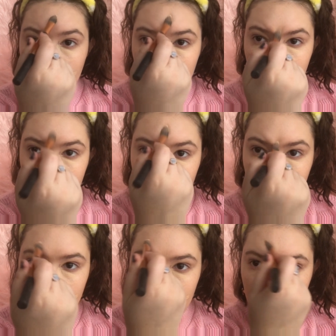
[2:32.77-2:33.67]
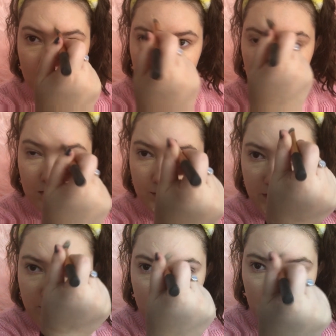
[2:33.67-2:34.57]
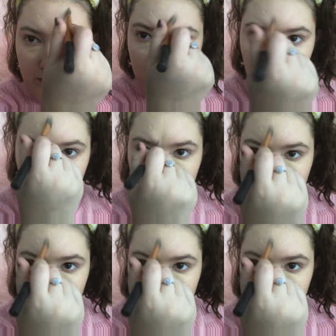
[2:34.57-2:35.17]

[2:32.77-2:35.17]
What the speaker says: And then I like to have like a little bit of a brighter forehead,